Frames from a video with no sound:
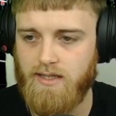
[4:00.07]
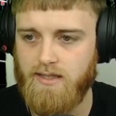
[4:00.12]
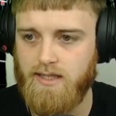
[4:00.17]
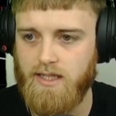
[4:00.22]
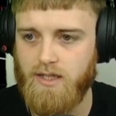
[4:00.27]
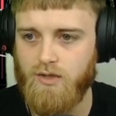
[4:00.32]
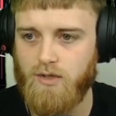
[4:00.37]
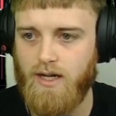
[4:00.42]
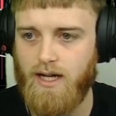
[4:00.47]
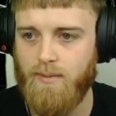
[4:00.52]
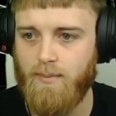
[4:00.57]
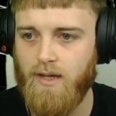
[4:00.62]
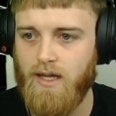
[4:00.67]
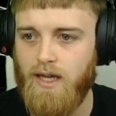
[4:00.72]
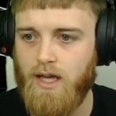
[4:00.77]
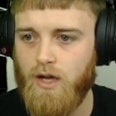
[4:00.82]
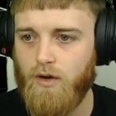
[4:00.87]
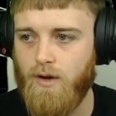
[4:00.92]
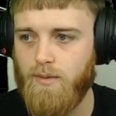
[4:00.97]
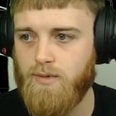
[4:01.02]
going to see a trap.
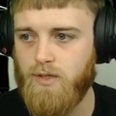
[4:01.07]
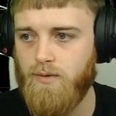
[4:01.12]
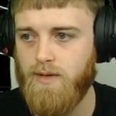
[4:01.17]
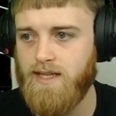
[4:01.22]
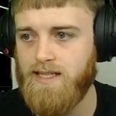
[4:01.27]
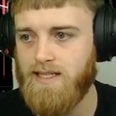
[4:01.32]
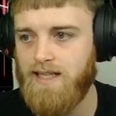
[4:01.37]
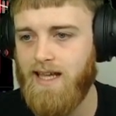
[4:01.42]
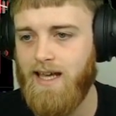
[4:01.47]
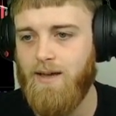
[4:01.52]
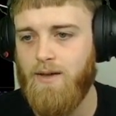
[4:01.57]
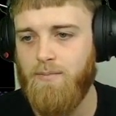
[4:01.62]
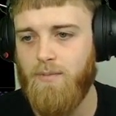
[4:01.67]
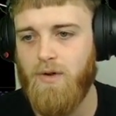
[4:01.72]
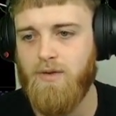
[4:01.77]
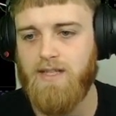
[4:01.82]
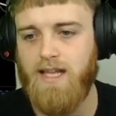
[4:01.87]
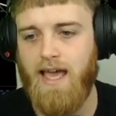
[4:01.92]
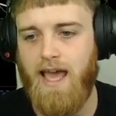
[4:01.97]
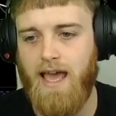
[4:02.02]
Crypto is the
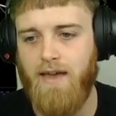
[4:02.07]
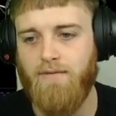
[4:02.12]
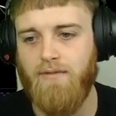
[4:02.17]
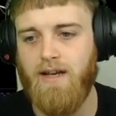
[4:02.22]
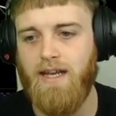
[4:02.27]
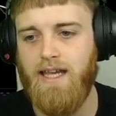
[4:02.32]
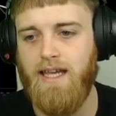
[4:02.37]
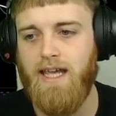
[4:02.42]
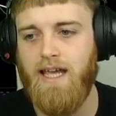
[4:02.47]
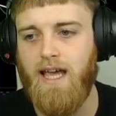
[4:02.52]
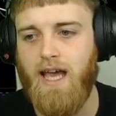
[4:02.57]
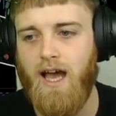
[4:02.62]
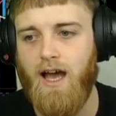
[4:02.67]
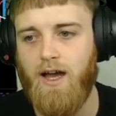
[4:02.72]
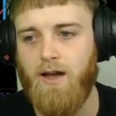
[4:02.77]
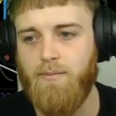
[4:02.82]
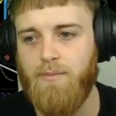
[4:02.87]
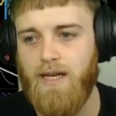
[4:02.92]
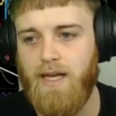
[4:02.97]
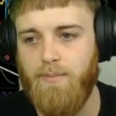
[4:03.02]
most heavily
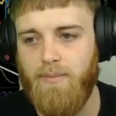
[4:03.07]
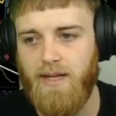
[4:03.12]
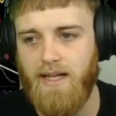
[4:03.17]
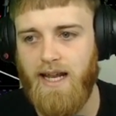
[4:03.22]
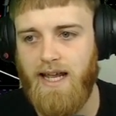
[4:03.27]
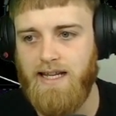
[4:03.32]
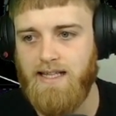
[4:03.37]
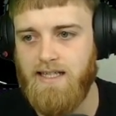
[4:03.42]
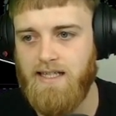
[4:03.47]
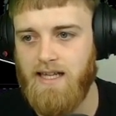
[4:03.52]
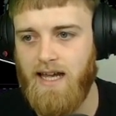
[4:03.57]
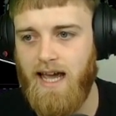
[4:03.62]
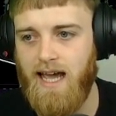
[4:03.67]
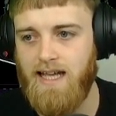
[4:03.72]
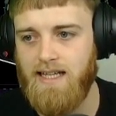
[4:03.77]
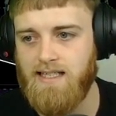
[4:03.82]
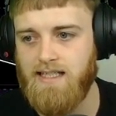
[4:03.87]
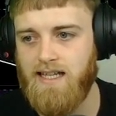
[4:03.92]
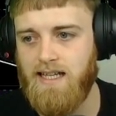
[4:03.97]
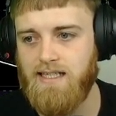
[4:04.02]
manipulated
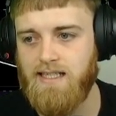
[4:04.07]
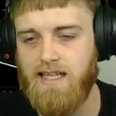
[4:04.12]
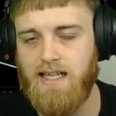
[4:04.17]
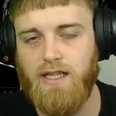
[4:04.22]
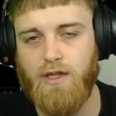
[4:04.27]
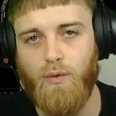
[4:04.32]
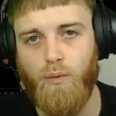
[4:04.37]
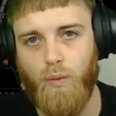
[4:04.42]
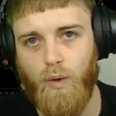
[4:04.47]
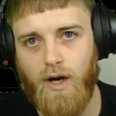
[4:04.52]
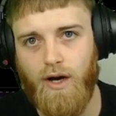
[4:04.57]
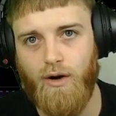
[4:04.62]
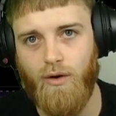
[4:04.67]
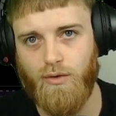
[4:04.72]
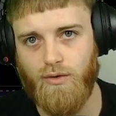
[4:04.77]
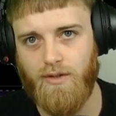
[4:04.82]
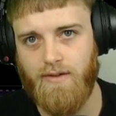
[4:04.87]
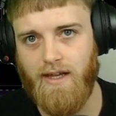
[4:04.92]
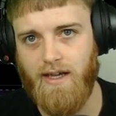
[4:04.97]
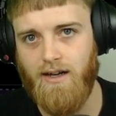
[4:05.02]
assets in the
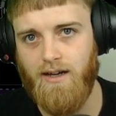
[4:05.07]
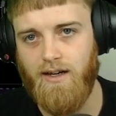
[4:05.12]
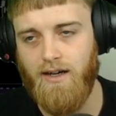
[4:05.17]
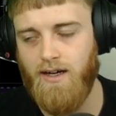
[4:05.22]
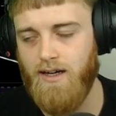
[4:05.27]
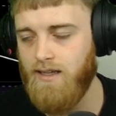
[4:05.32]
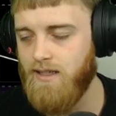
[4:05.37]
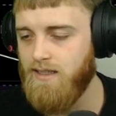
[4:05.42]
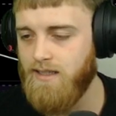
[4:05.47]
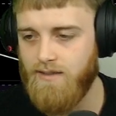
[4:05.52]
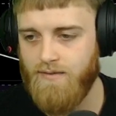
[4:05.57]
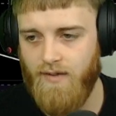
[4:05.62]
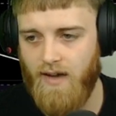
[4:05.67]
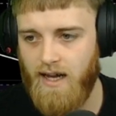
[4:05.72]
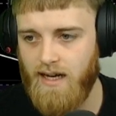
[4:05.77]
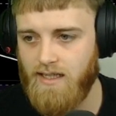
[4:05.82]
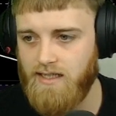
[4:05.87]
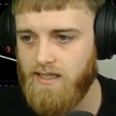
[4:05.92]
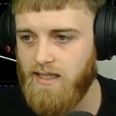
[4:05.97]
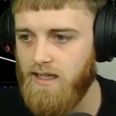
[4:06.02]
world. They are. It's
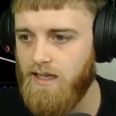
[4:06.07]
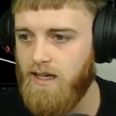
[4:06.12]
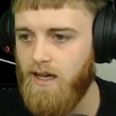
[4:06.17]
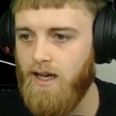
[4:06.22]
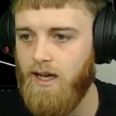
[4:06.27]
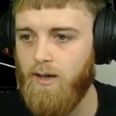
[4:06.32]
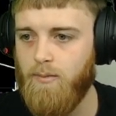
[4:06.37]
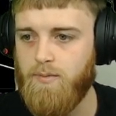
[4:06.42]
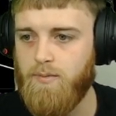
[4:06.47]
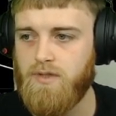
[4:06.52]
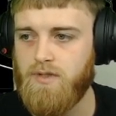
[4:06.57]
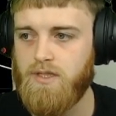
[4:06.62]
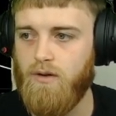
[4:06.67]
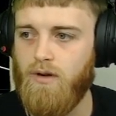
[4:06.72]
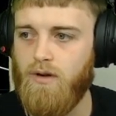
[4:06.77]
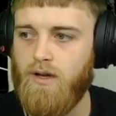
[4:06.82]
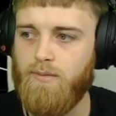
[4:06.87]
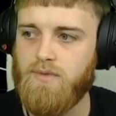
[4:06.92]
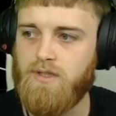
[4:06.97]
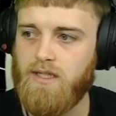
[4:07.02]
fact.
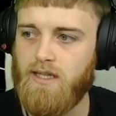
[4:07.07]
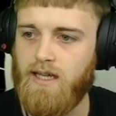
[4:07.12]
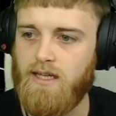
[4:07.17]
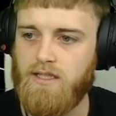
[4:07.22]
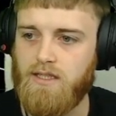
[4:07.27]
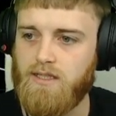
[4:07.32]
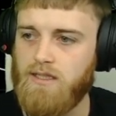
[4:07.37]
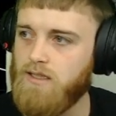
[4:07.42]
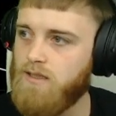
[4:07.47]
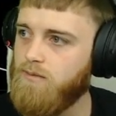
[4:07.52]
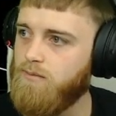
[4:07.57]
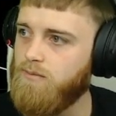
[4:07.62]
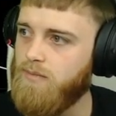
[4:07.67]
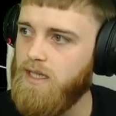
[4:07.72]
So yeah, just